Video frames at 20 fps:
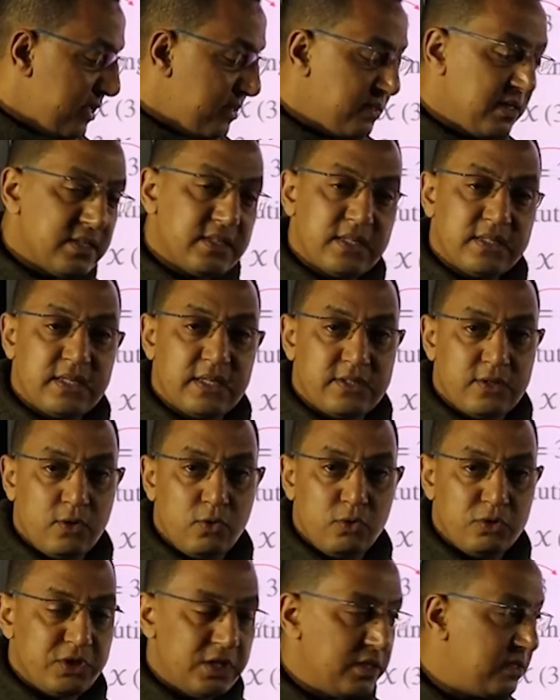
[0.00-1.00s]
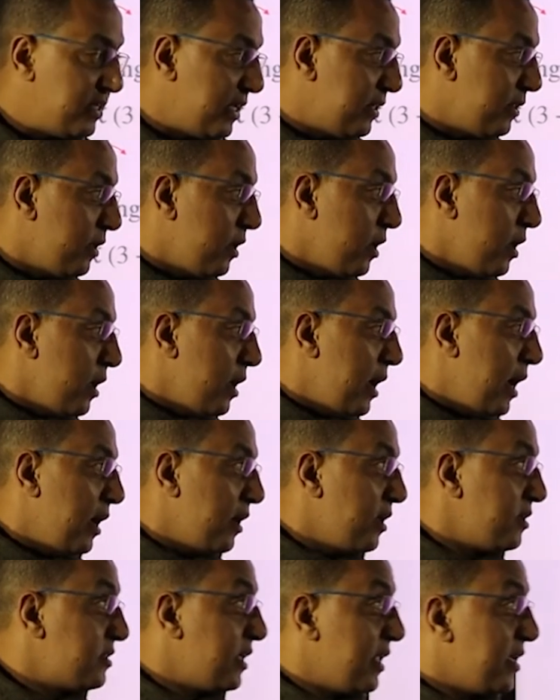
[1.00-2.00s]
This is the solution set.
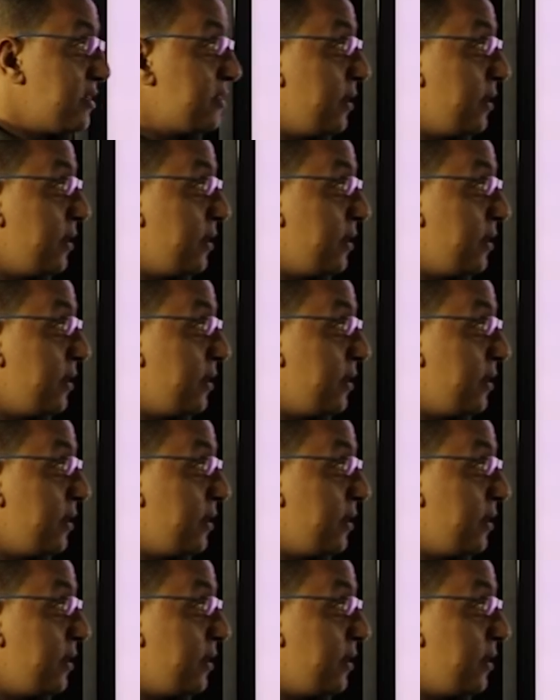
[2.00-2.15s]
Another